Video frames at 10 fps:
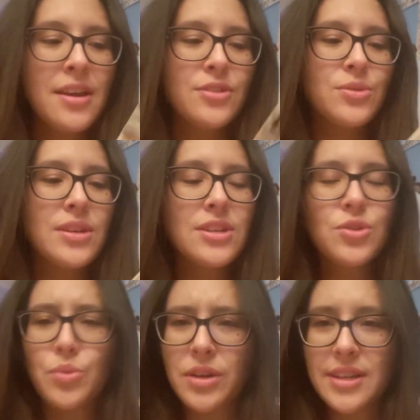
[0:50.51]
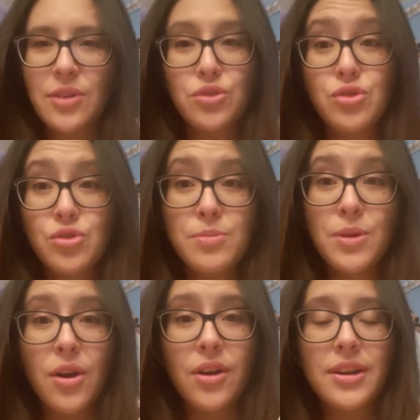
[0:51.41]
So he just worked out super
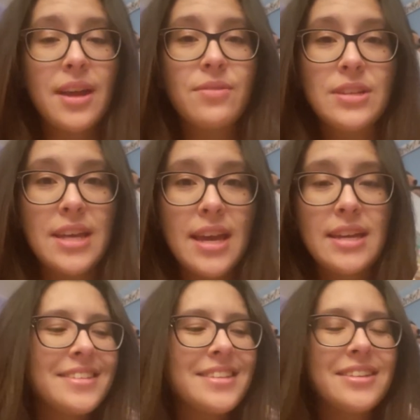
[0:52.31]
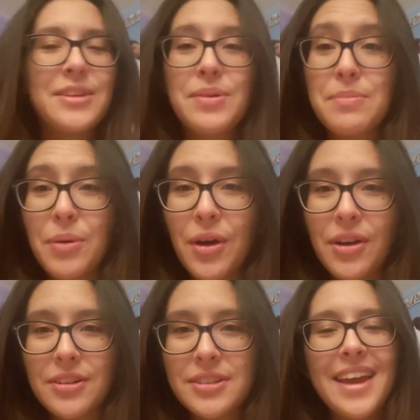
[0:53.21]
hard every day until he went
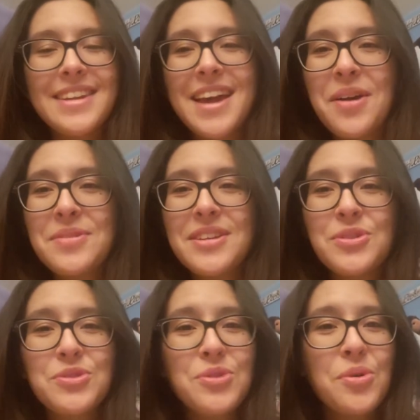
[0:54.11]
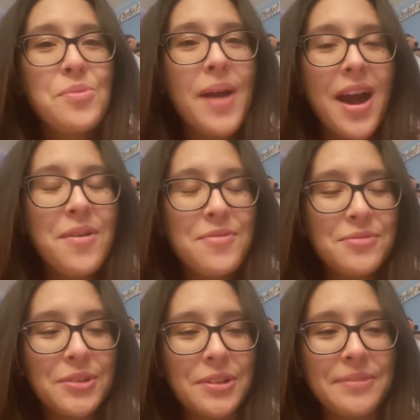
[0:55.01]
bald, and now he is so
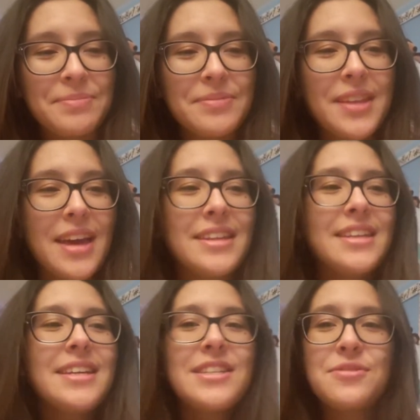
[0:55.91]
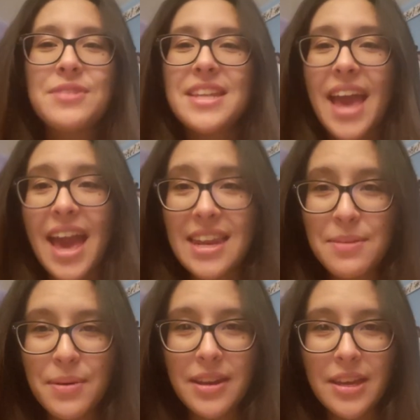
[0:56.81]
powerful that he can defeat
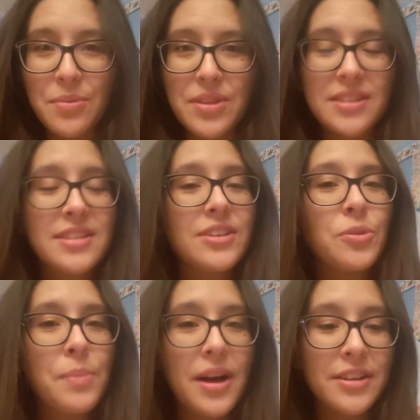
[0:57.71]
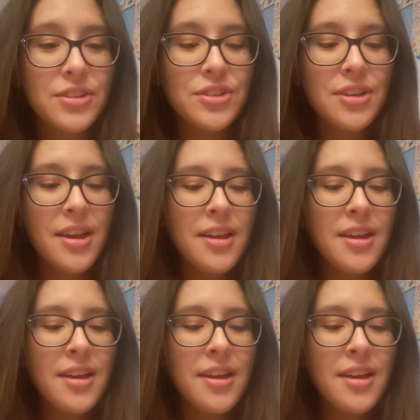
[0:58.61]
anybody with a single punch.